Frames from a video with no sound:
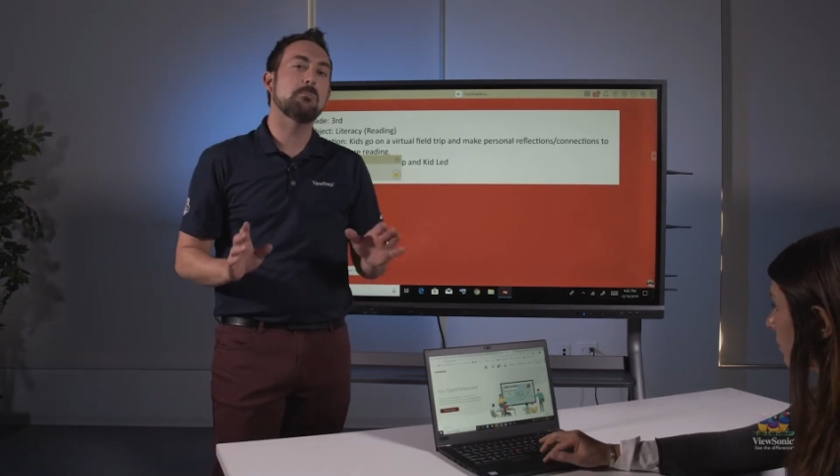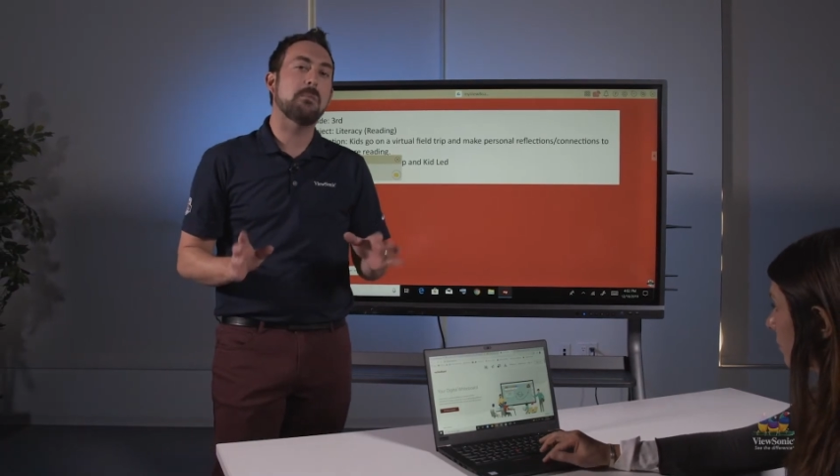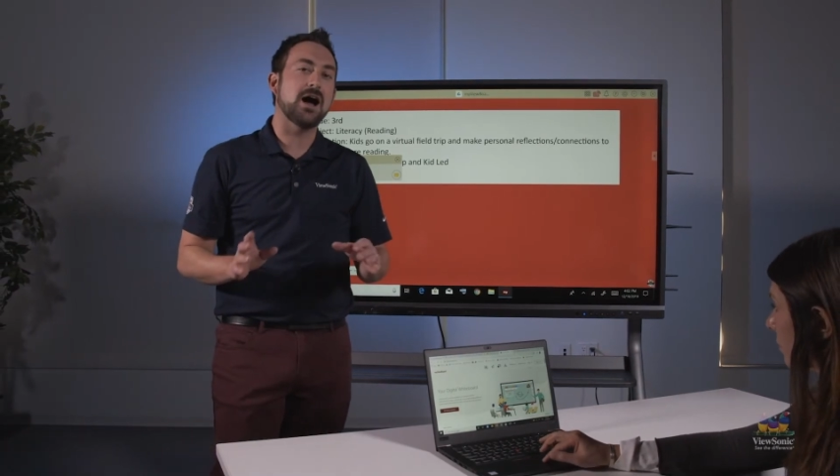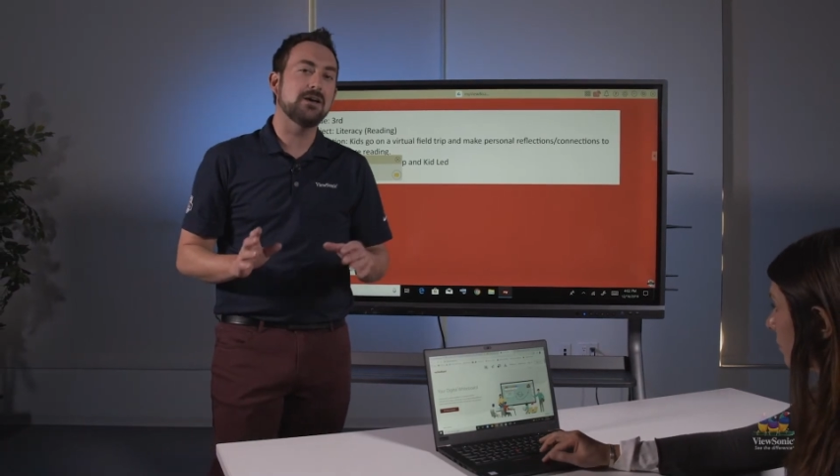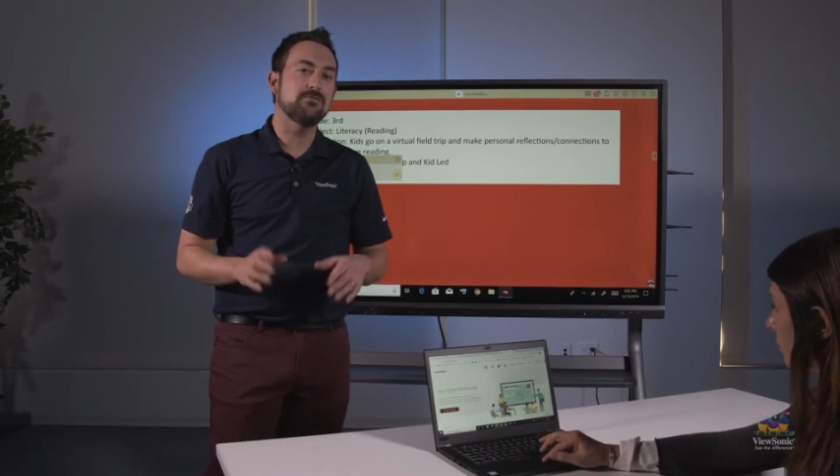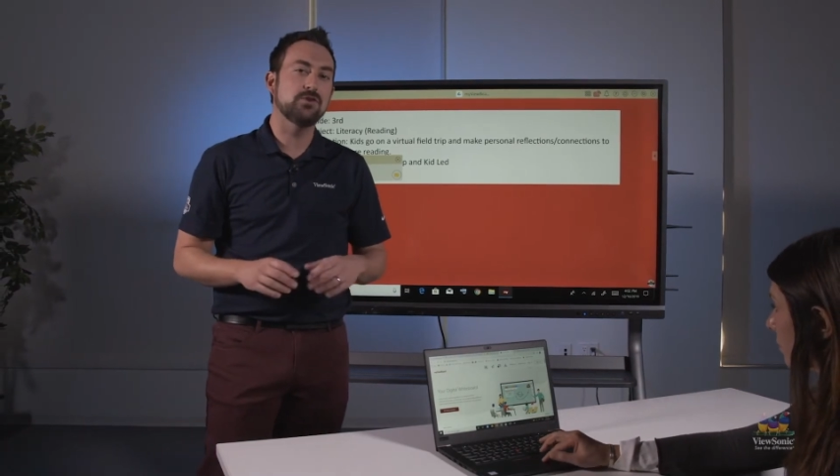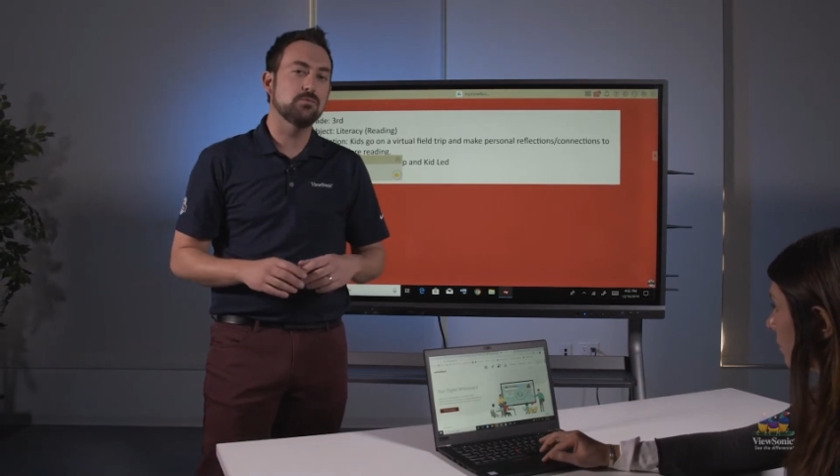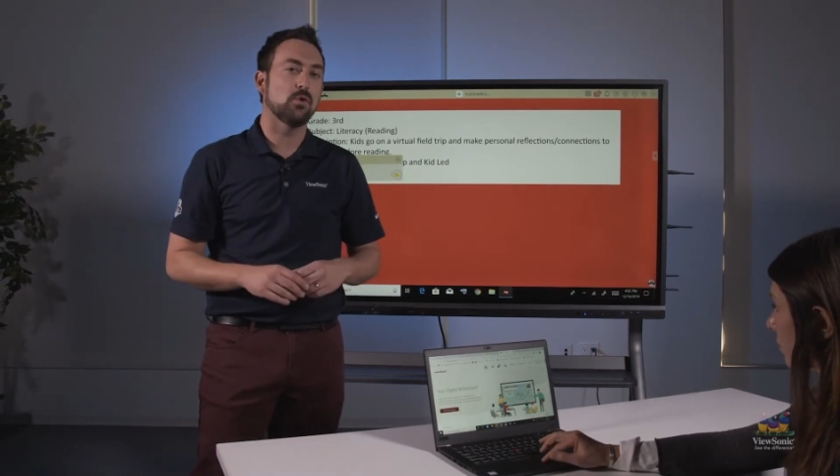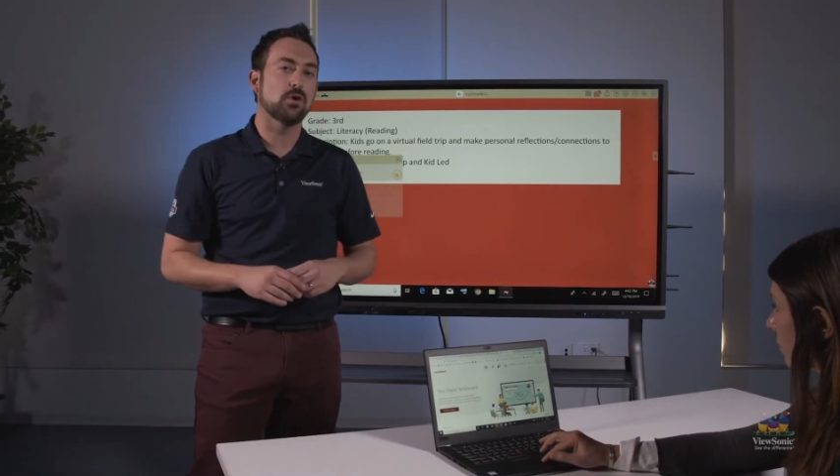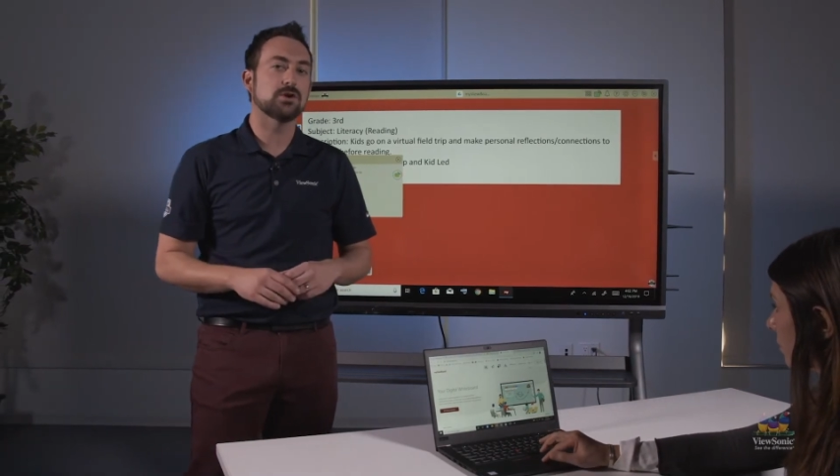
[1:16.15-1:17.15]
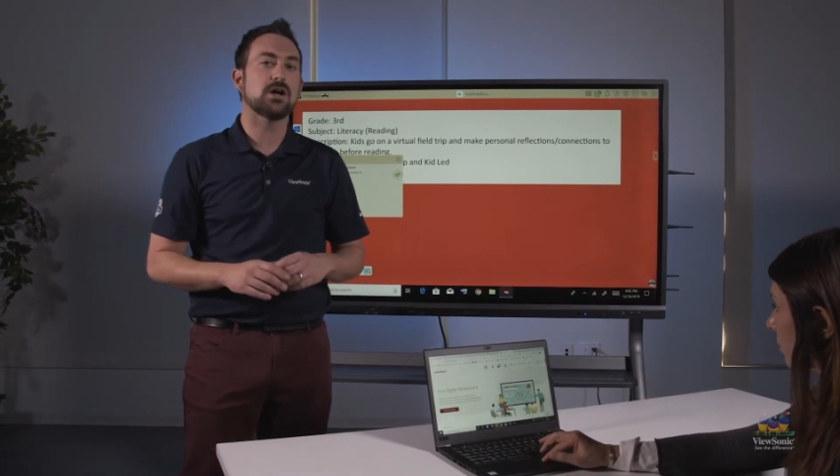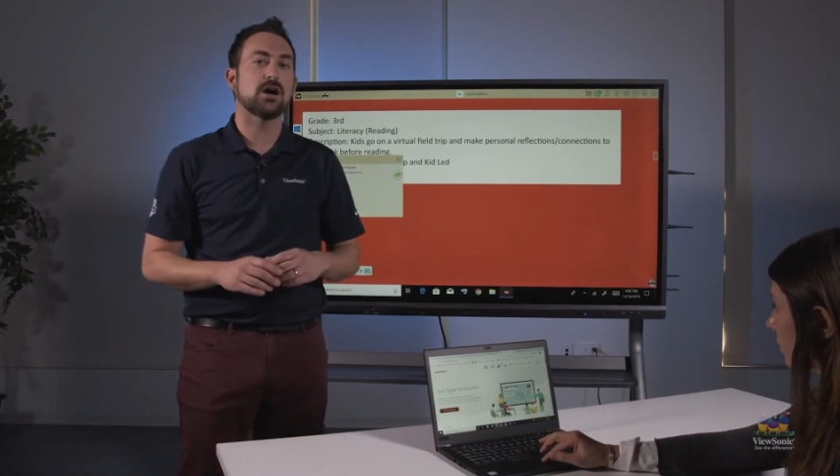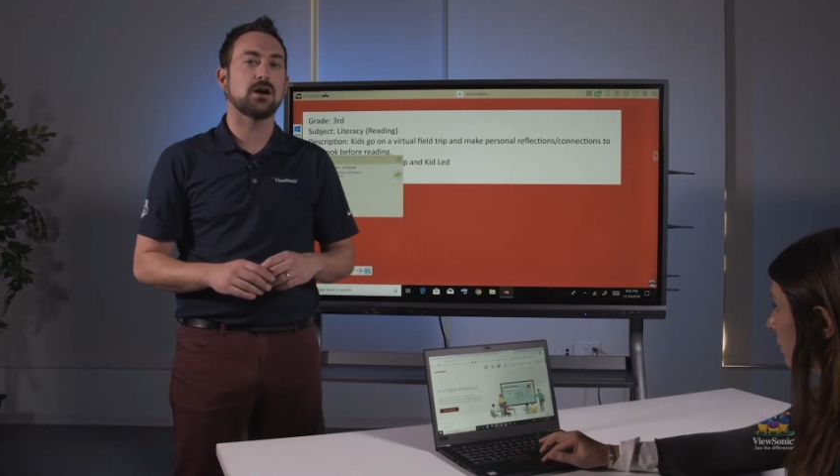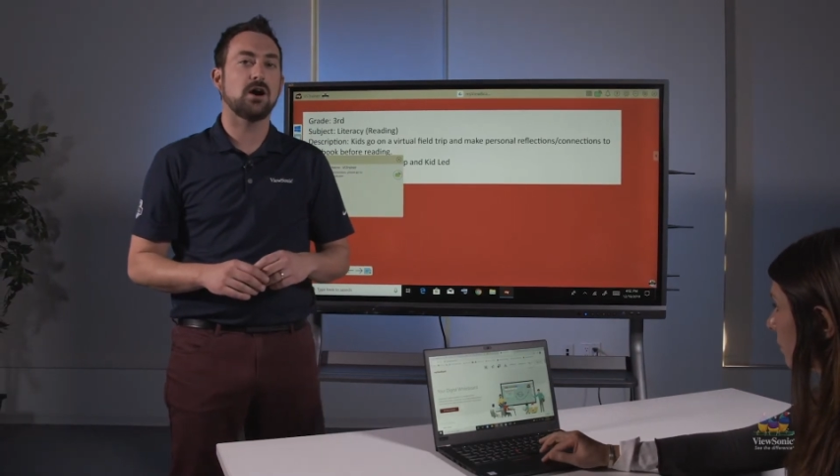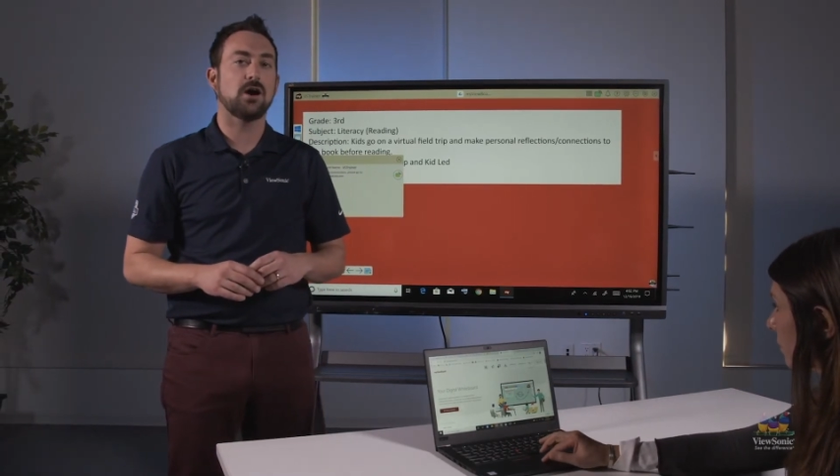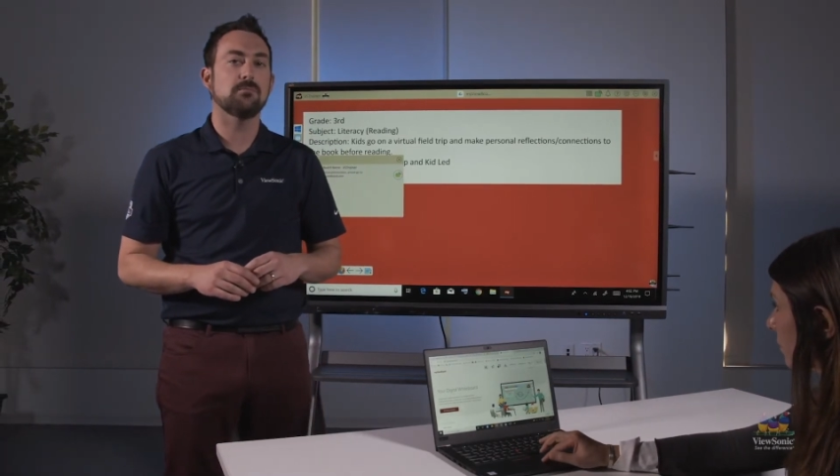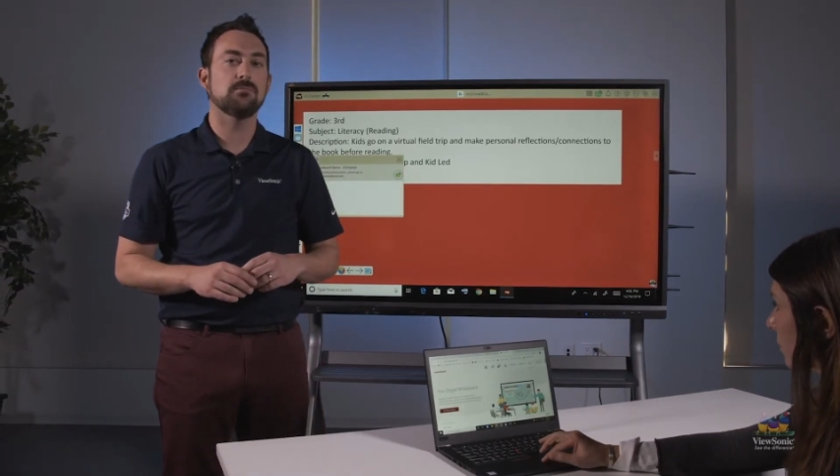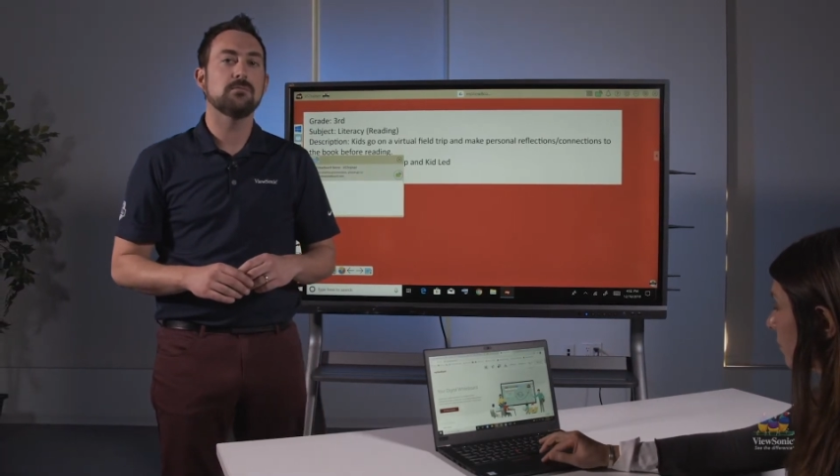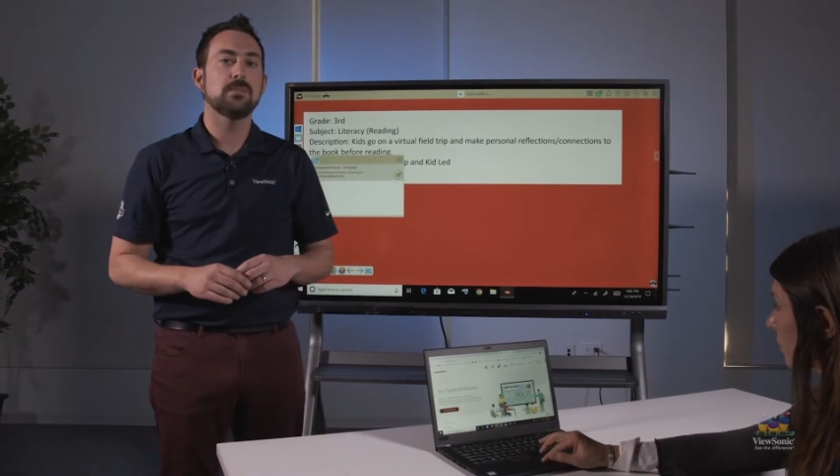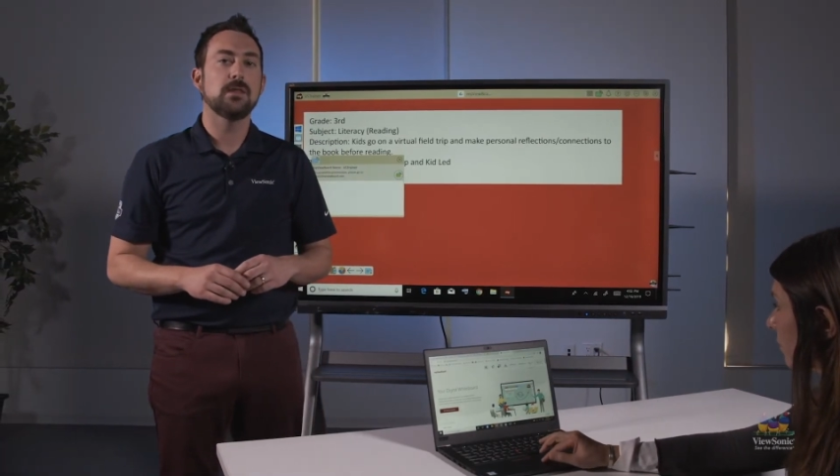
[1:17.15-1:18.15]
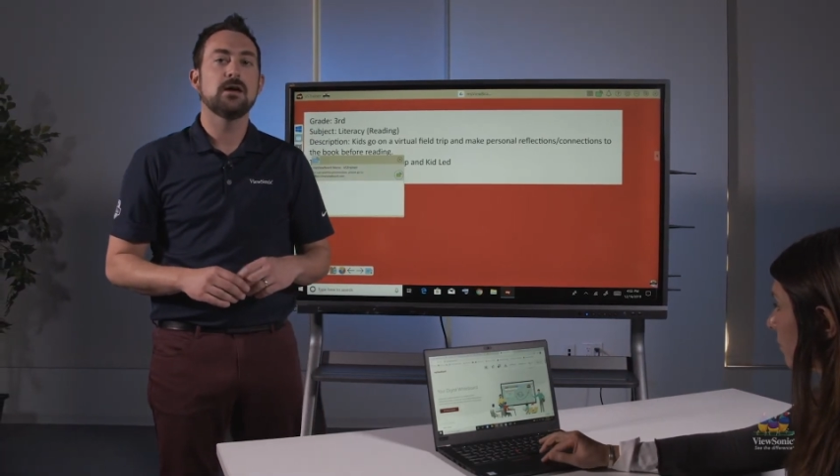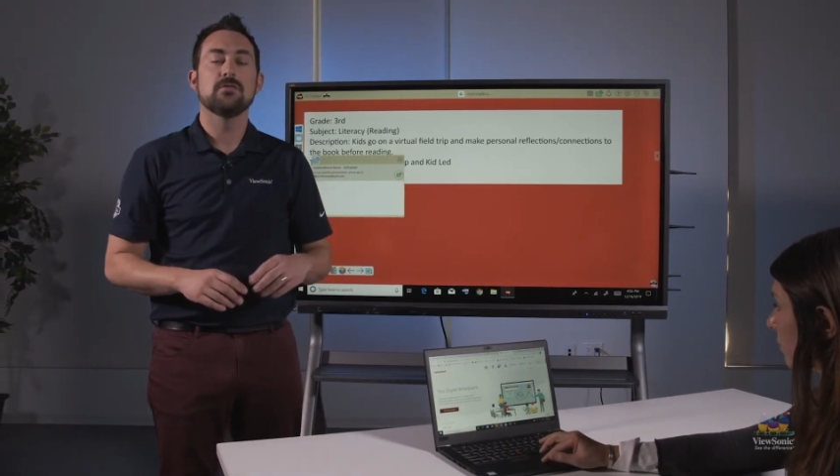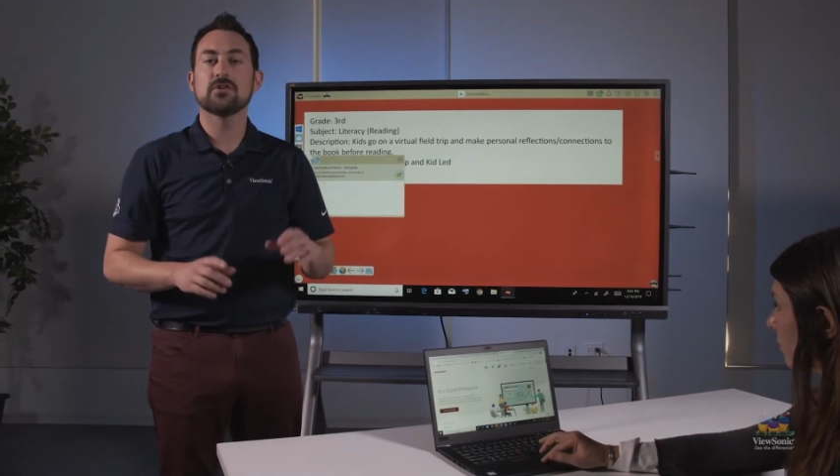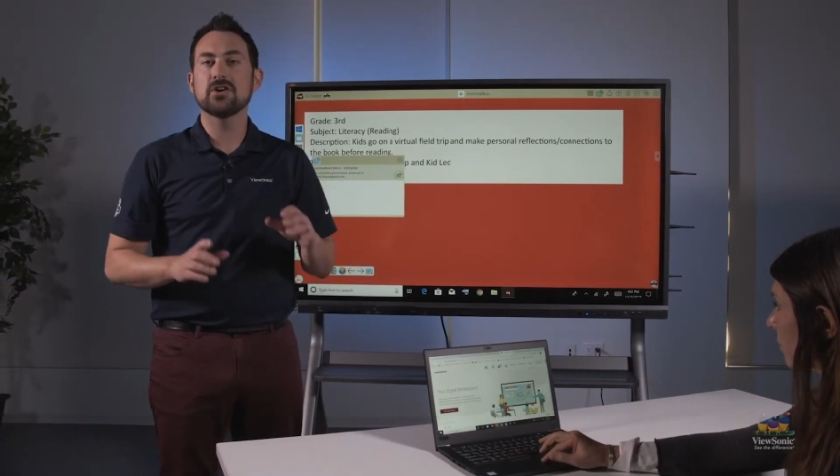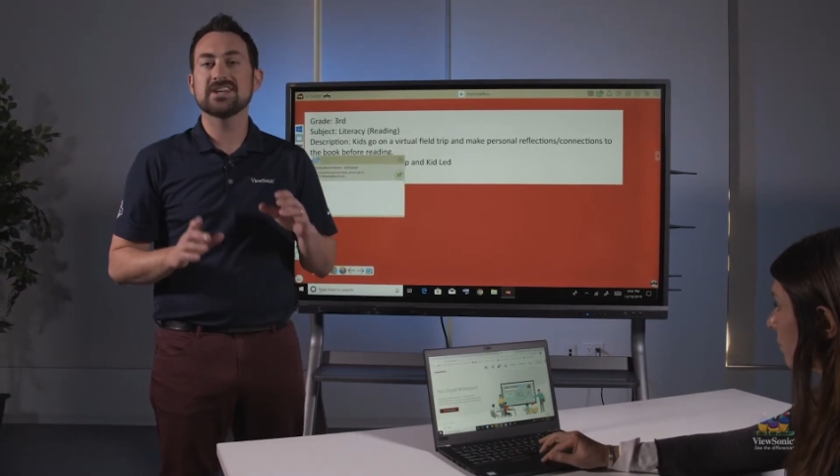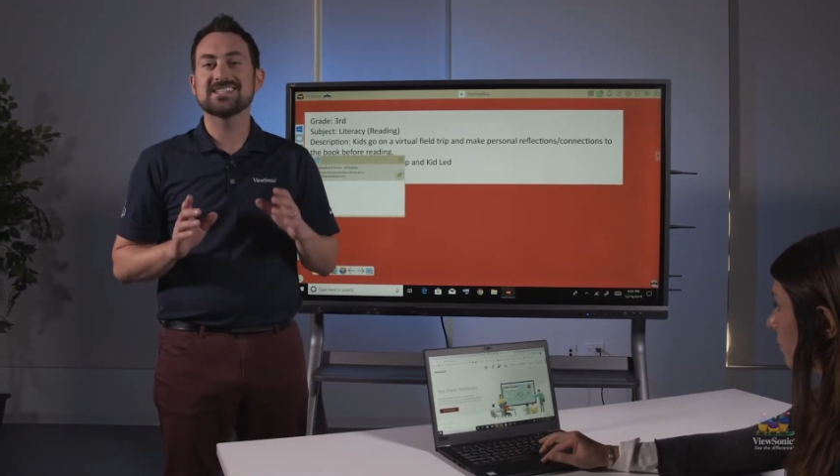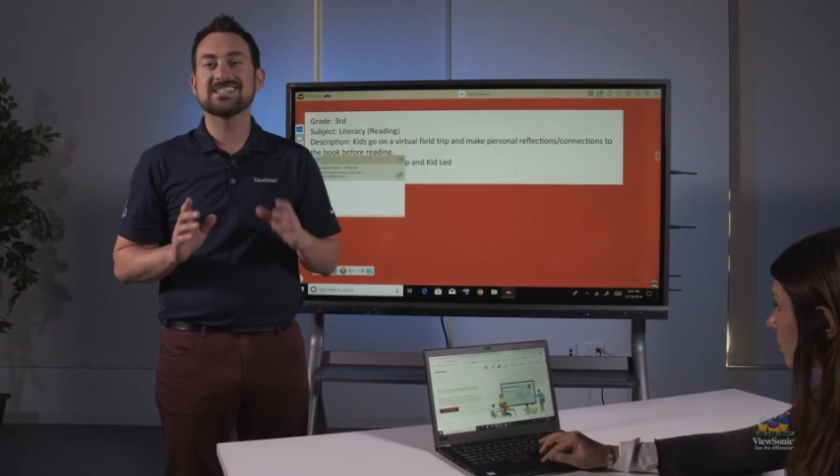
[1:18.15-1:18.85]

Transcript: myviewboard.com. They're gonna